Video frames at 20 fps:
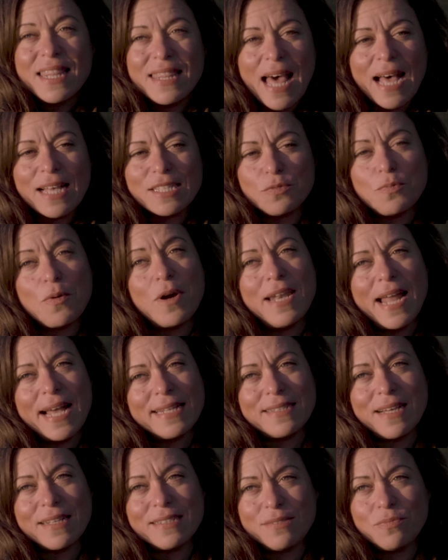That's what
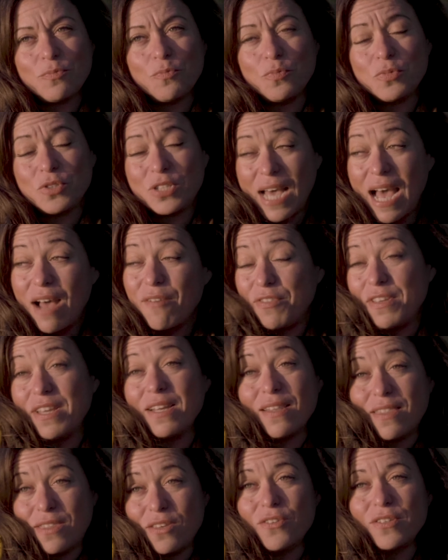led us to have the
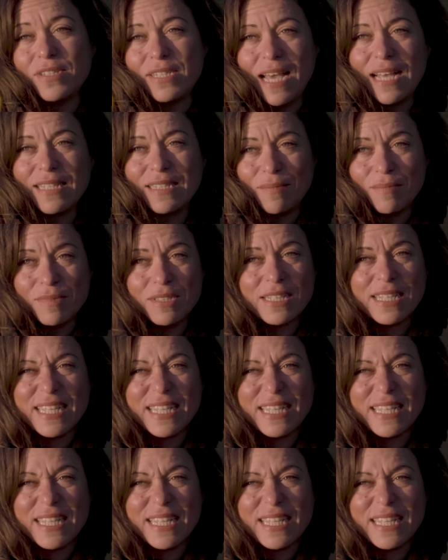enthusiasm to